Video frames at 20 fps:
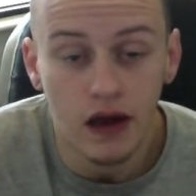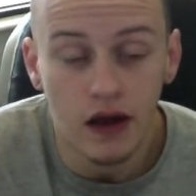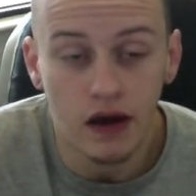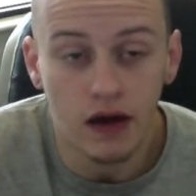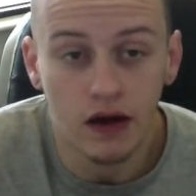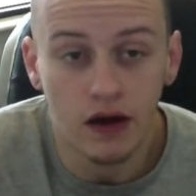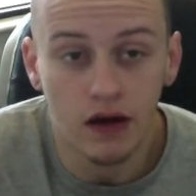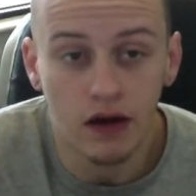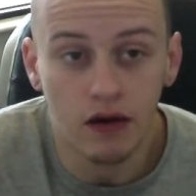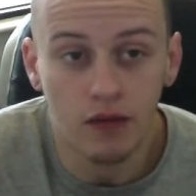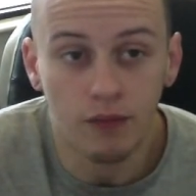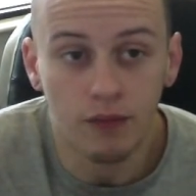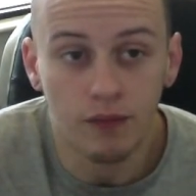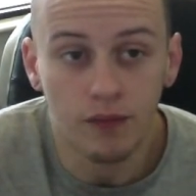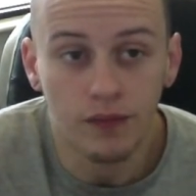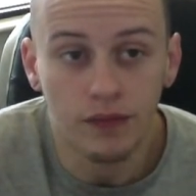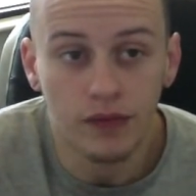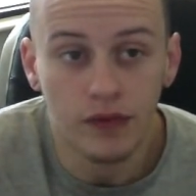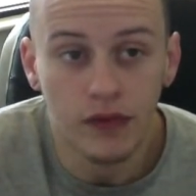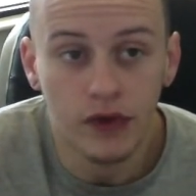Um,
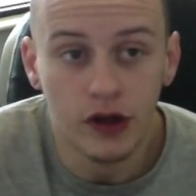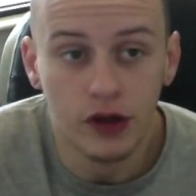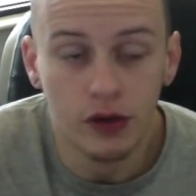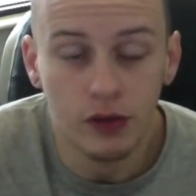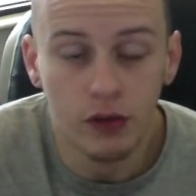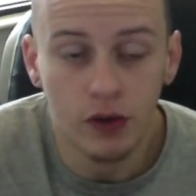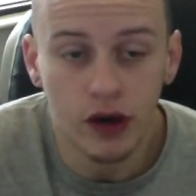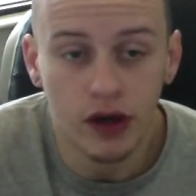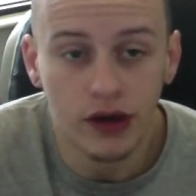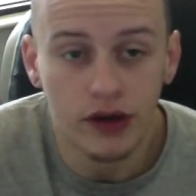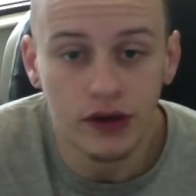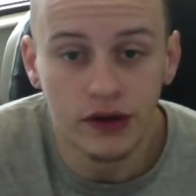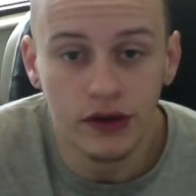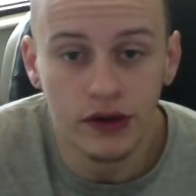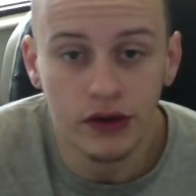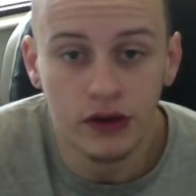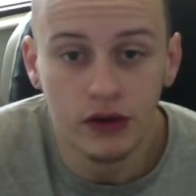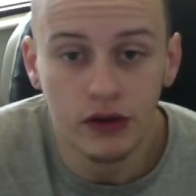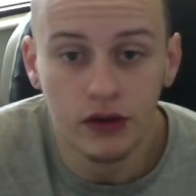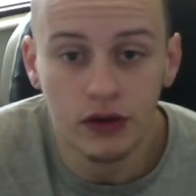you want
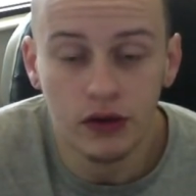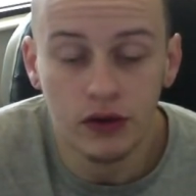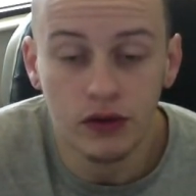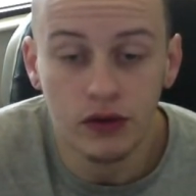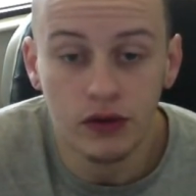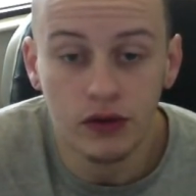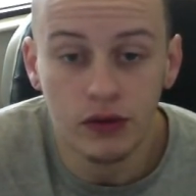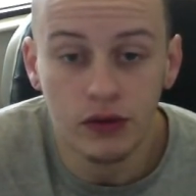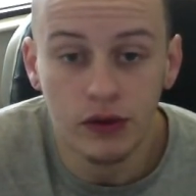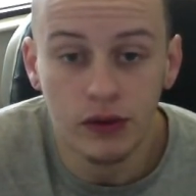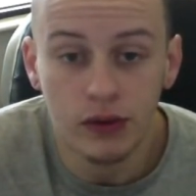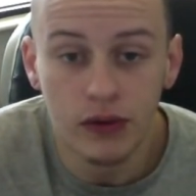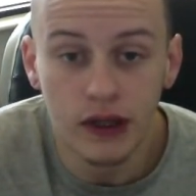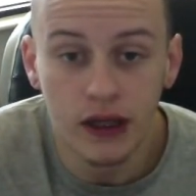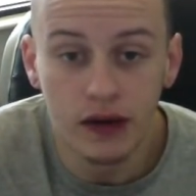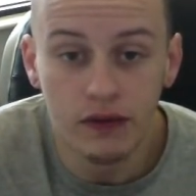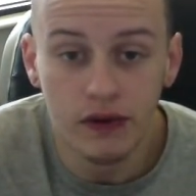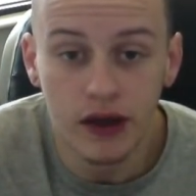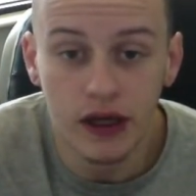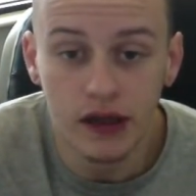to you want to
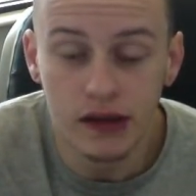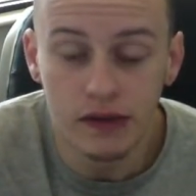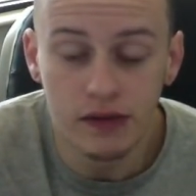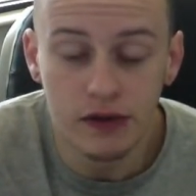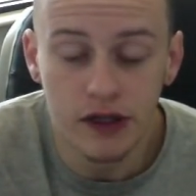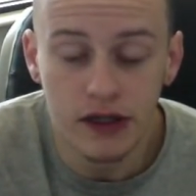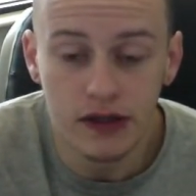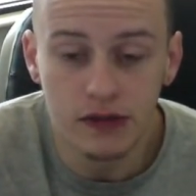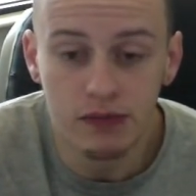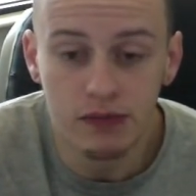take advantage of this